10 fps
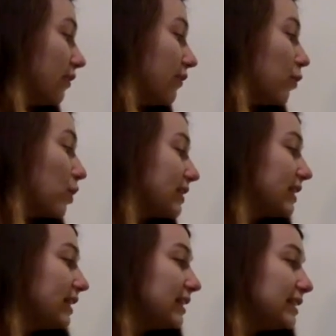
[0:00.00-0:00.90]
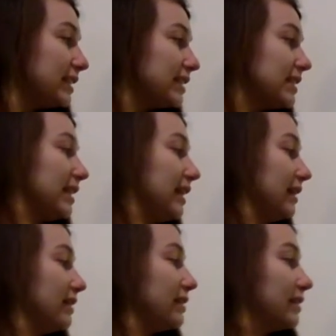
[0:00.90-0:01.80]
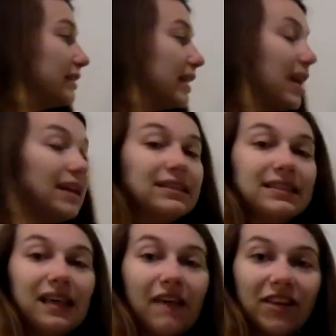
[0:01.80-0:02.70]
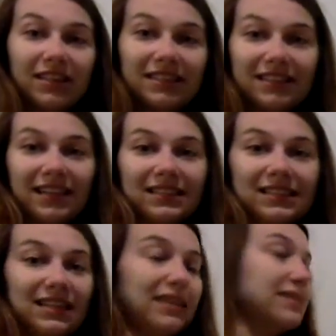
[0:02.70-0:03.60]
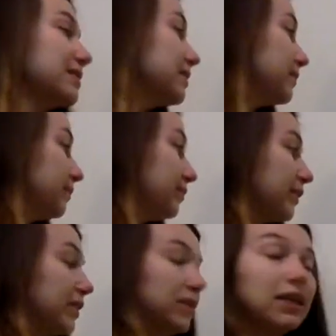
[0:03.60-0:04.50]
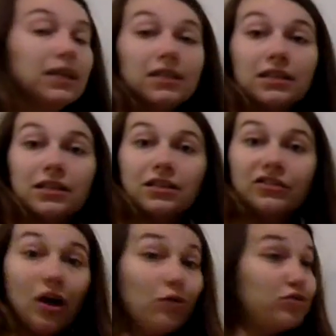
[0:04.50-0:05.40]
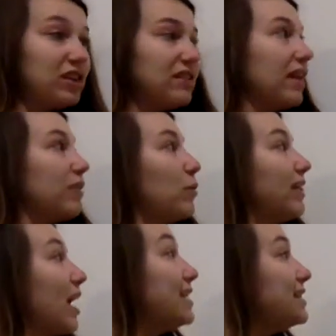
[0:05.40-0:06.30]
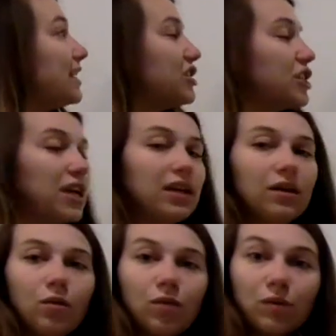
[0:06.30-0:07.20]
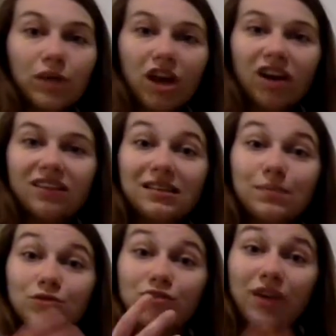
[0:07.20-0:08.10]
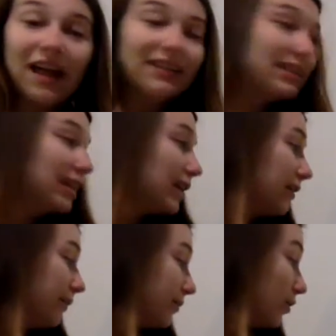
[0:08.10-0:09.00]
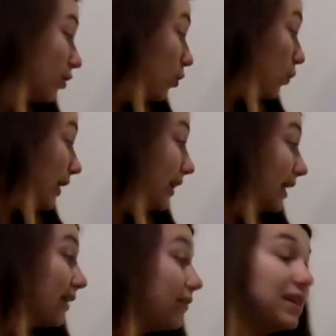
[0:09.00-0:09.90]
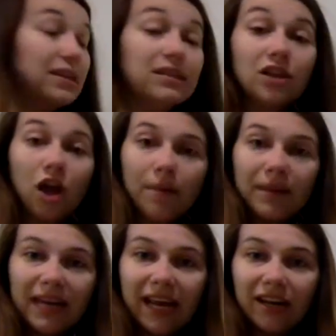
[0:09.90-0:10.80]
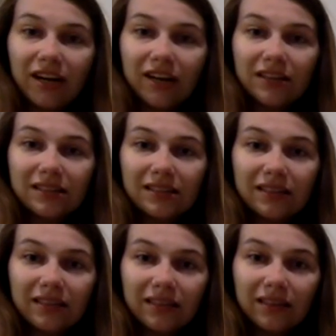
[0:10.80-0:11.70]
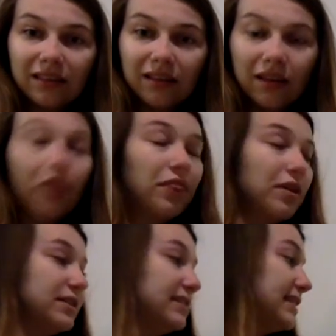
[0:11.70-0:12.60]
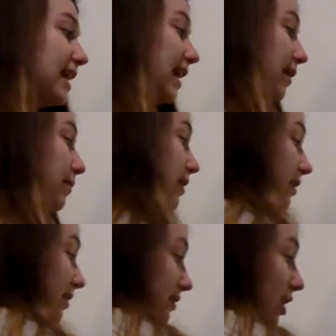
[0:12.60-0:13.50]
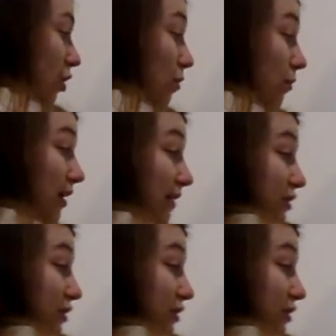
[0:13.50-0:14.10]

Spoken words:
14/16 and 7/16. So just like with addition, when we are subtracting, we leave the denominators the same. So we have